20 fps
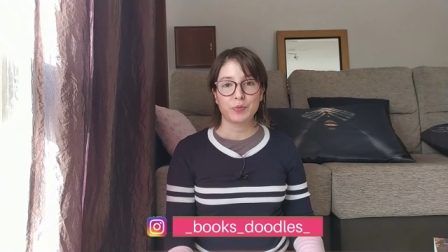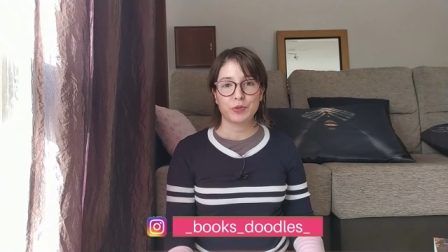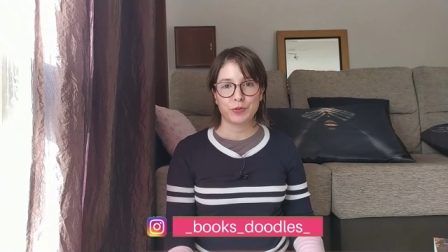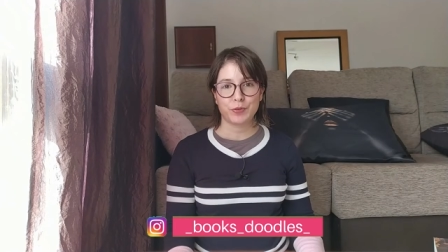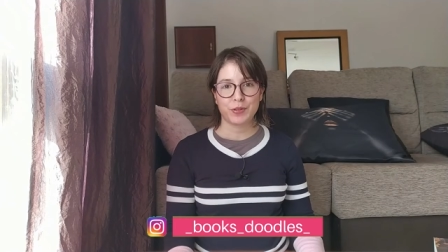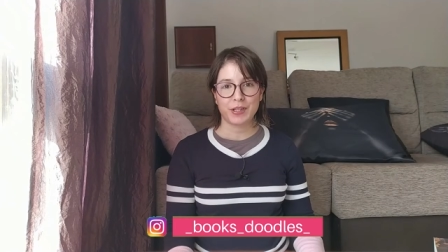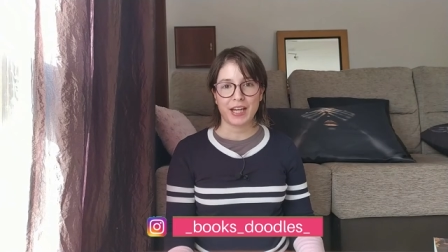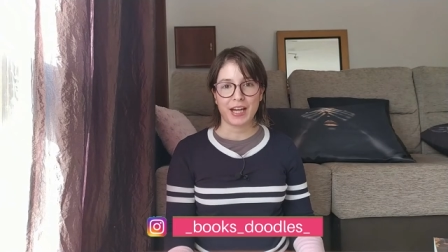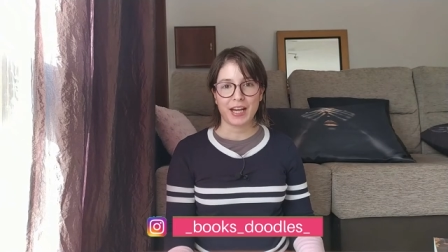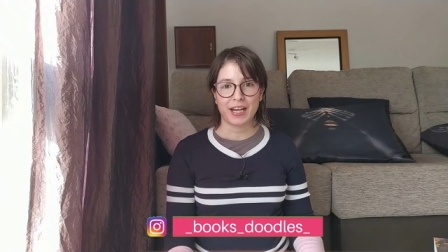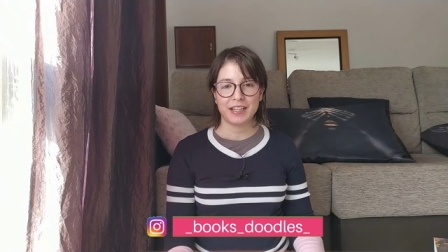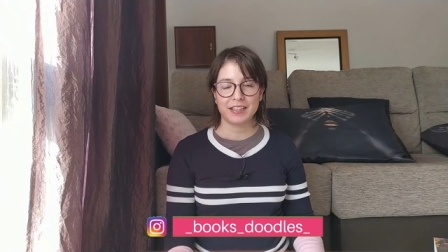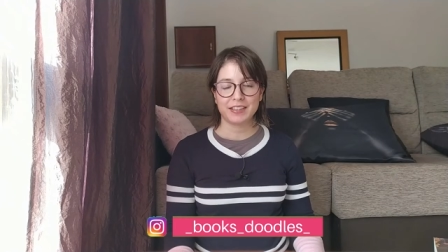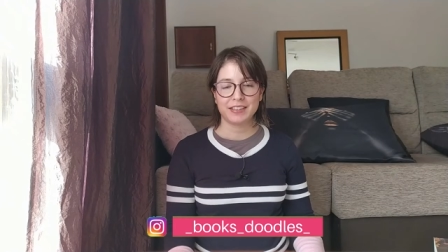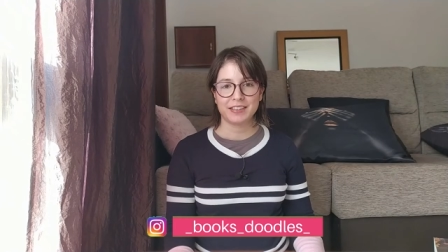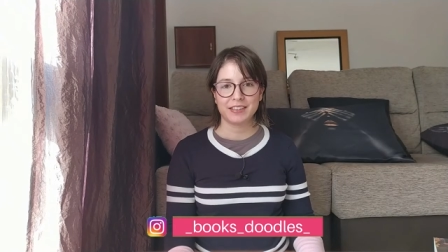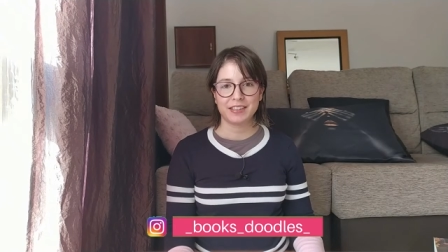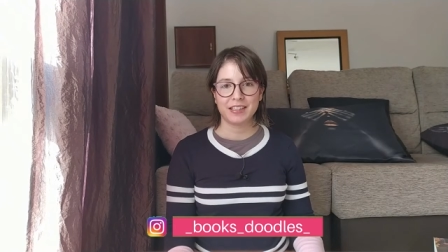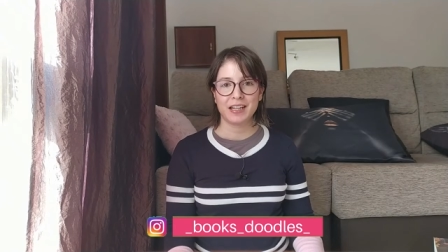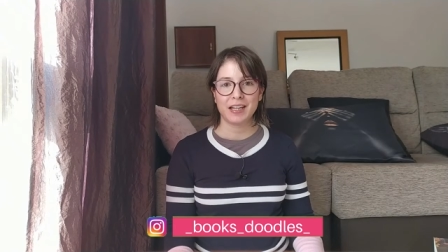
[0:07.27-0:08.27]
Juliana,
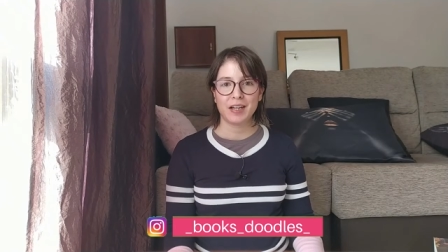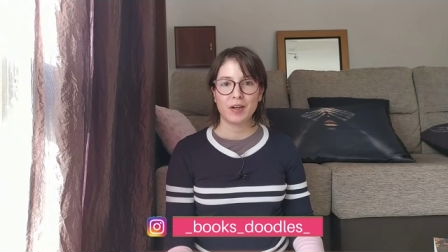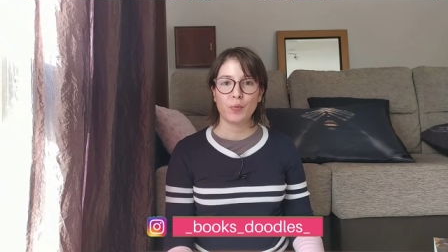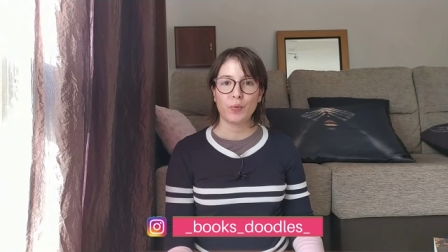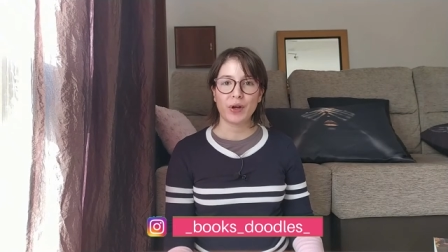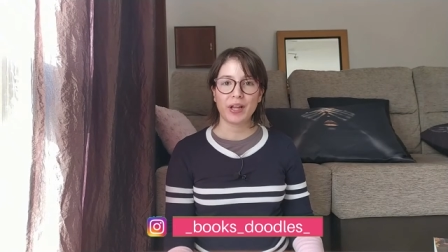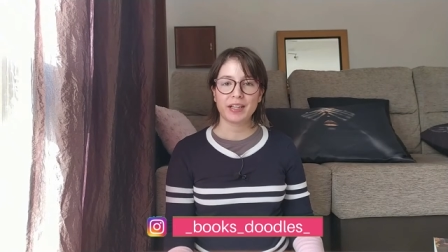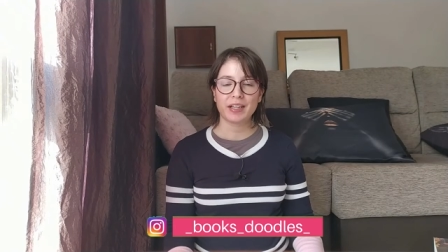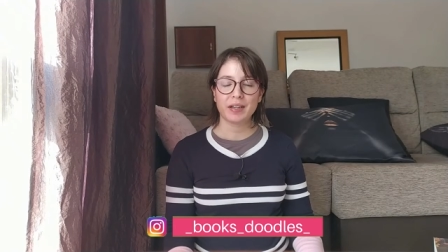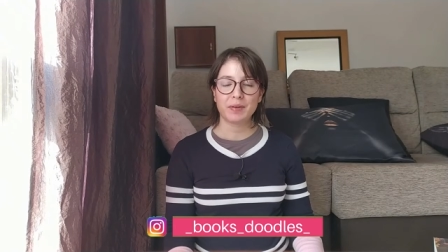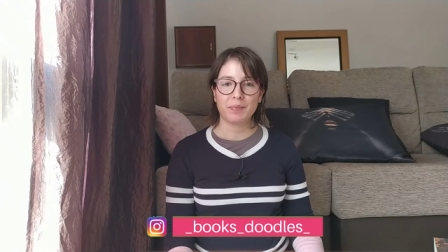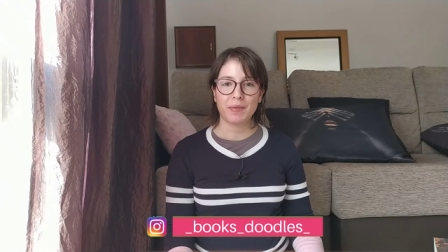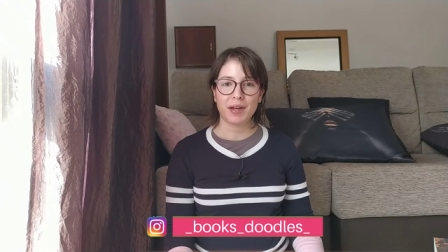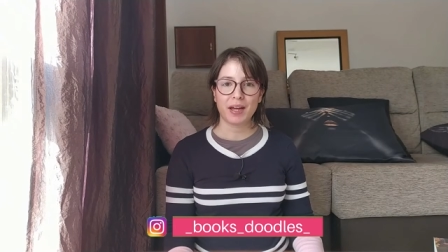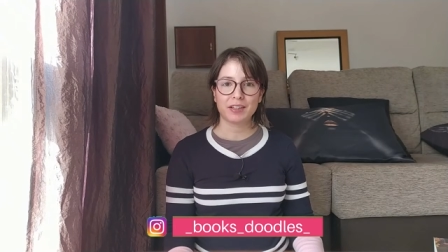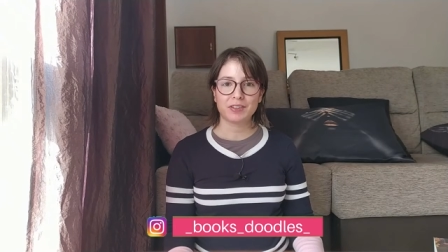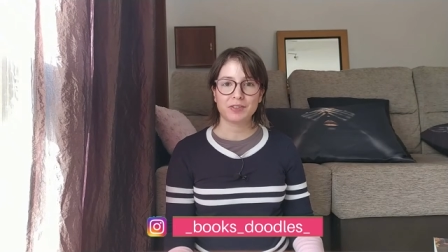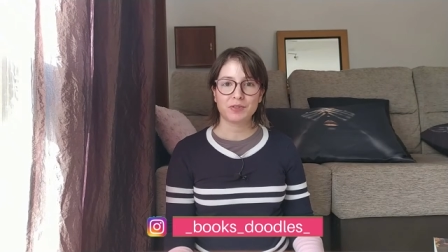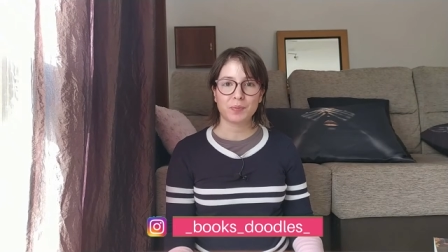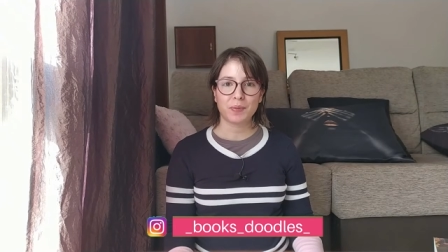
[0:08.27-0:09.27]
welcome
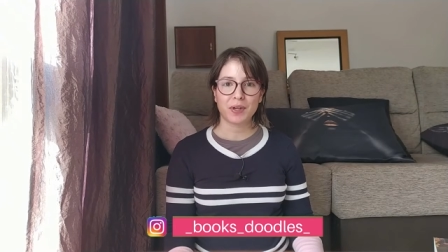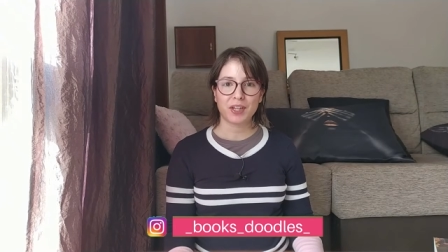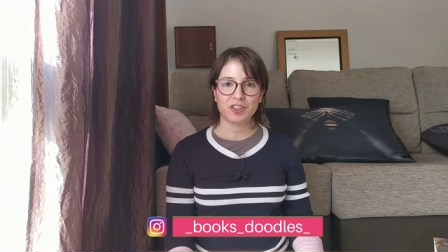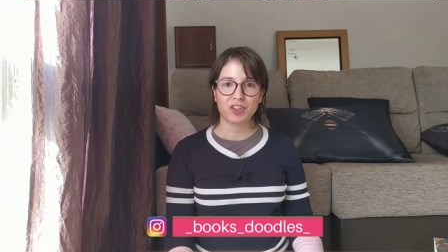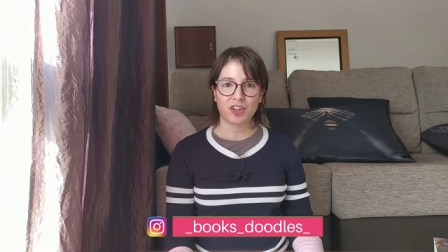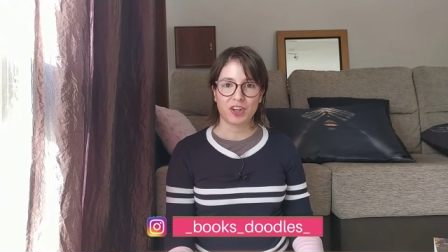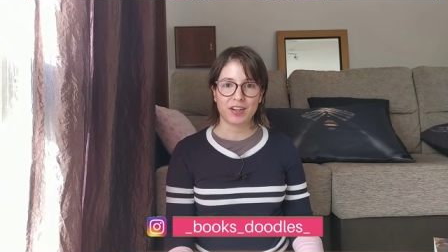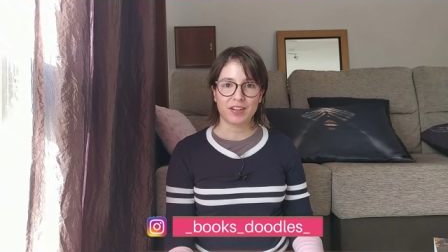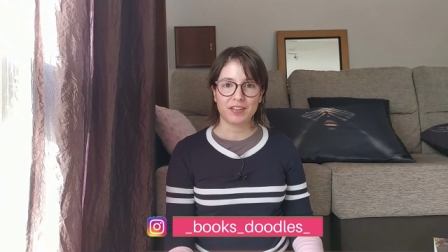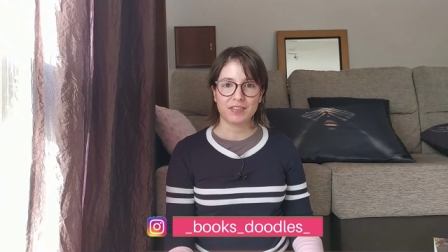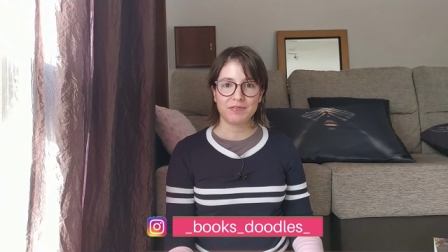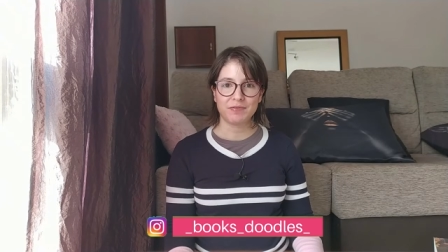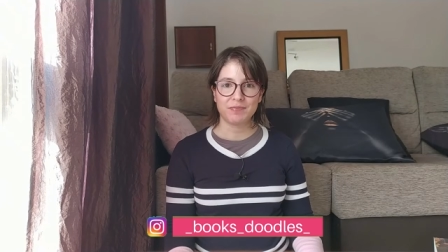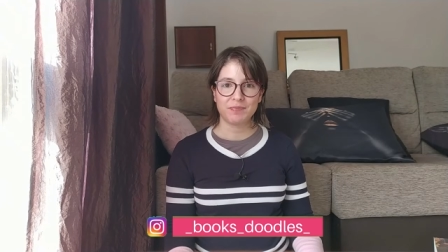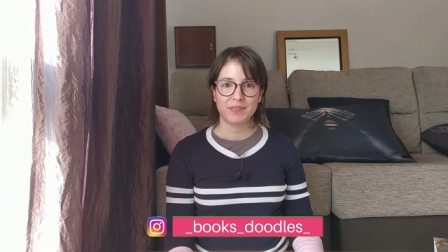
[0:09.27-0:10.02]
back to my channel.